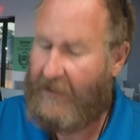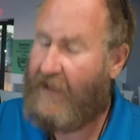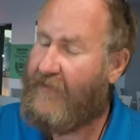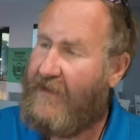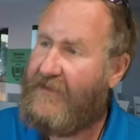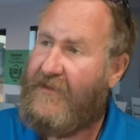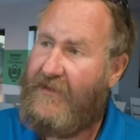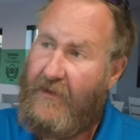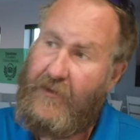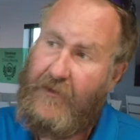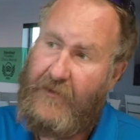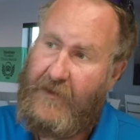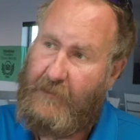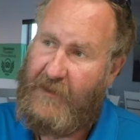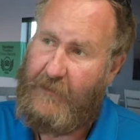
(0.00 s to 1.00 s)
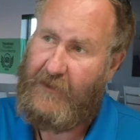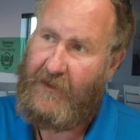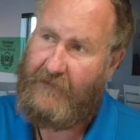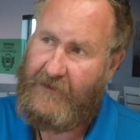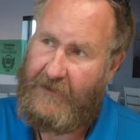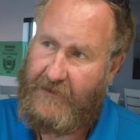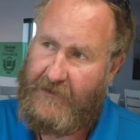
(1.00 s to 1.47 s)
And that's the other thing people
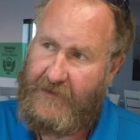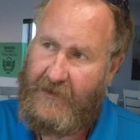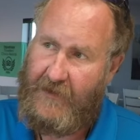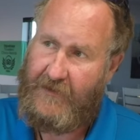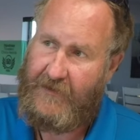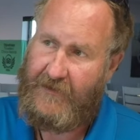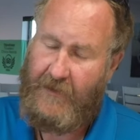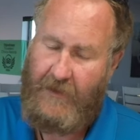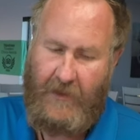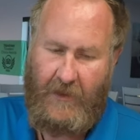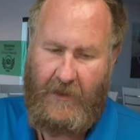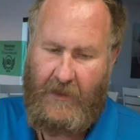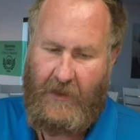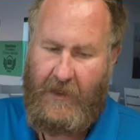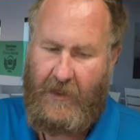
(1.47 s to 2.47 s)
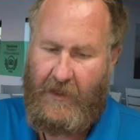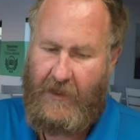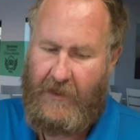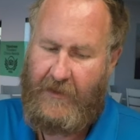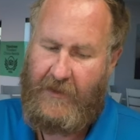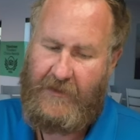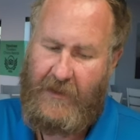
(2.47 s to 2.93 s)
have to understand is
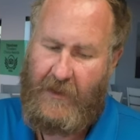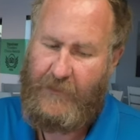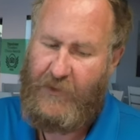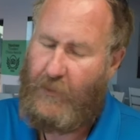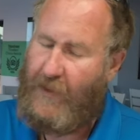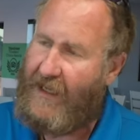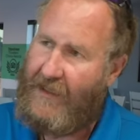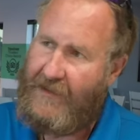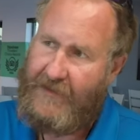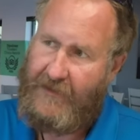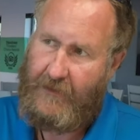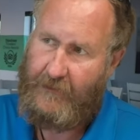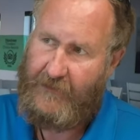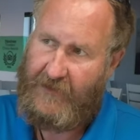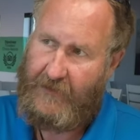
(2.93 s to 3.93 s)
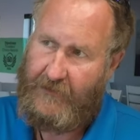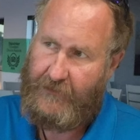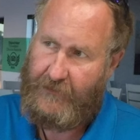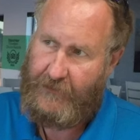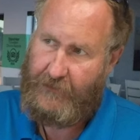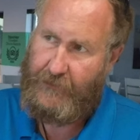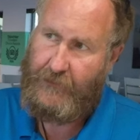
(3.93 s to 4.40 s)
anytime you add something
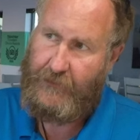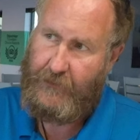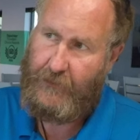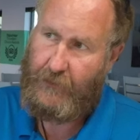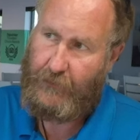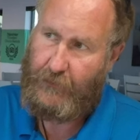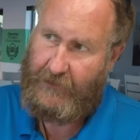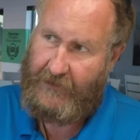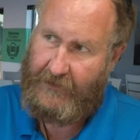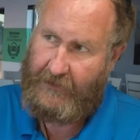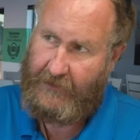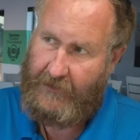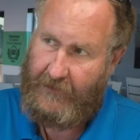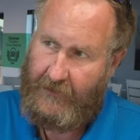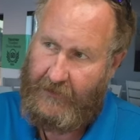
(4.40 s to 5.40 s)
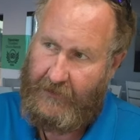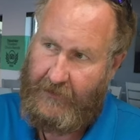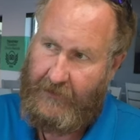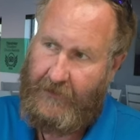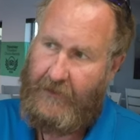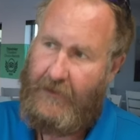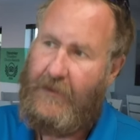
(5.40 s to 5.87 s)
to your rig, gotta
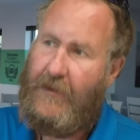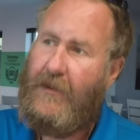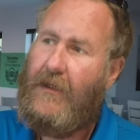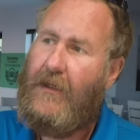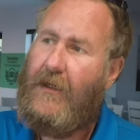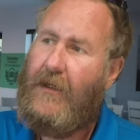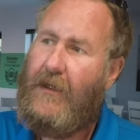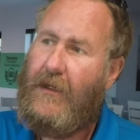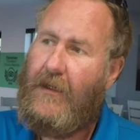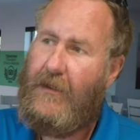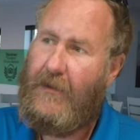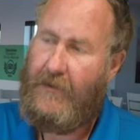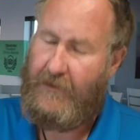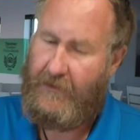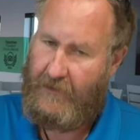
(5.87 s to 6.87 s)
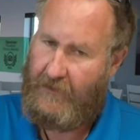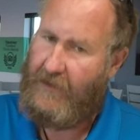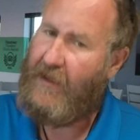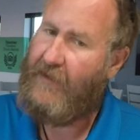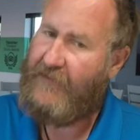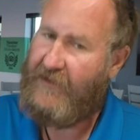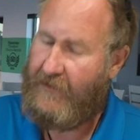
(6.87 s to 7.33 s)
pull something out. You're gonna
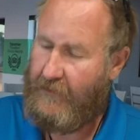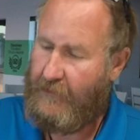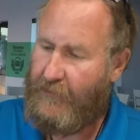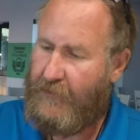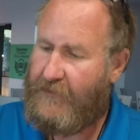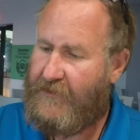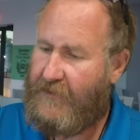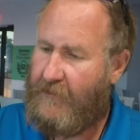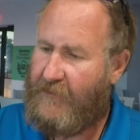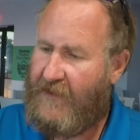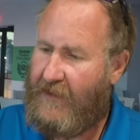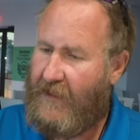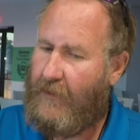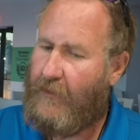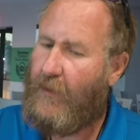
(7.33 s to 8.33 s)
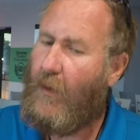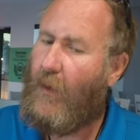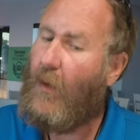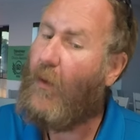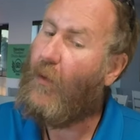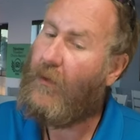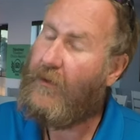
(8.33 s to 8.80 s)
have to either pull something out
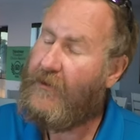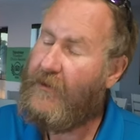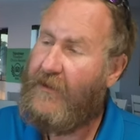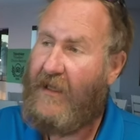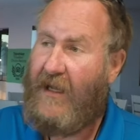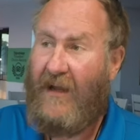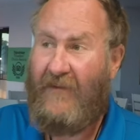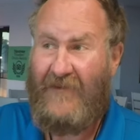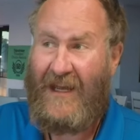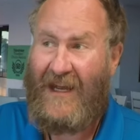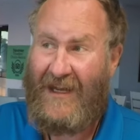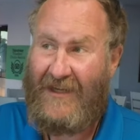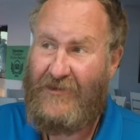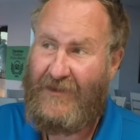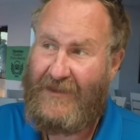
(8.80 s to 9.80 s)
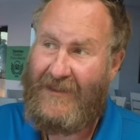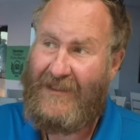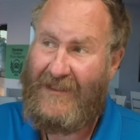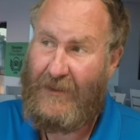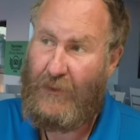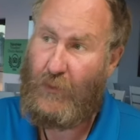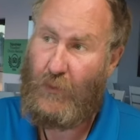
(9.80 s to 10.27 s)
or you're going to have to actually
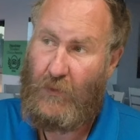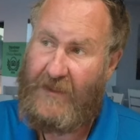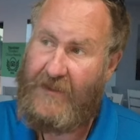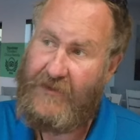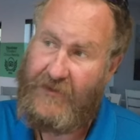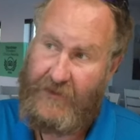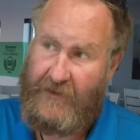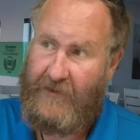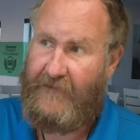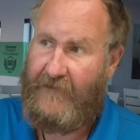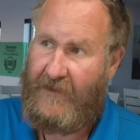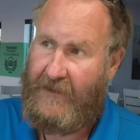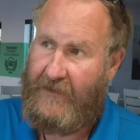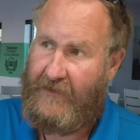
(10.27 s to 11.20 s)
get it recertified.